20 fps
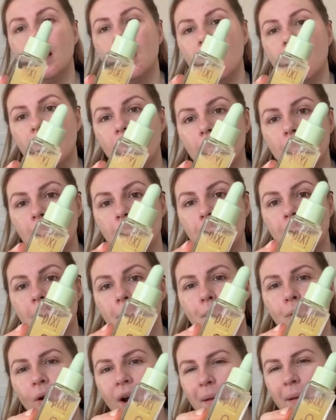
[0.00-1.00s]
Um,
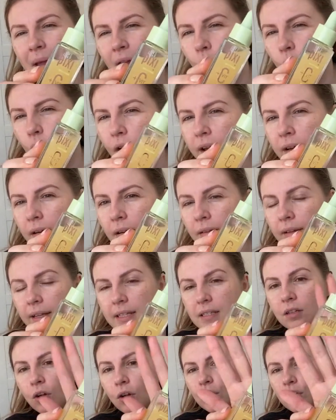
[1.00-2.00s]
priming oil
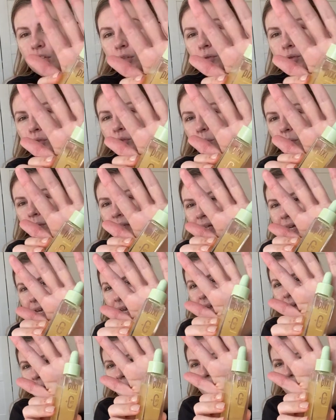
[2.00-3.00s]
is not
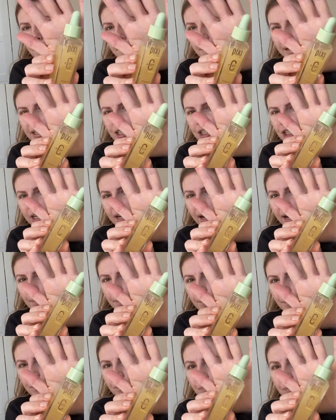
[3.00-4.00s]
usually my
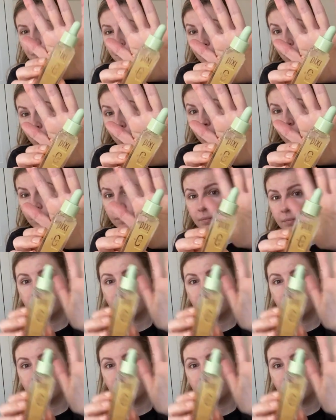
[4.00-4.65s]
jam, but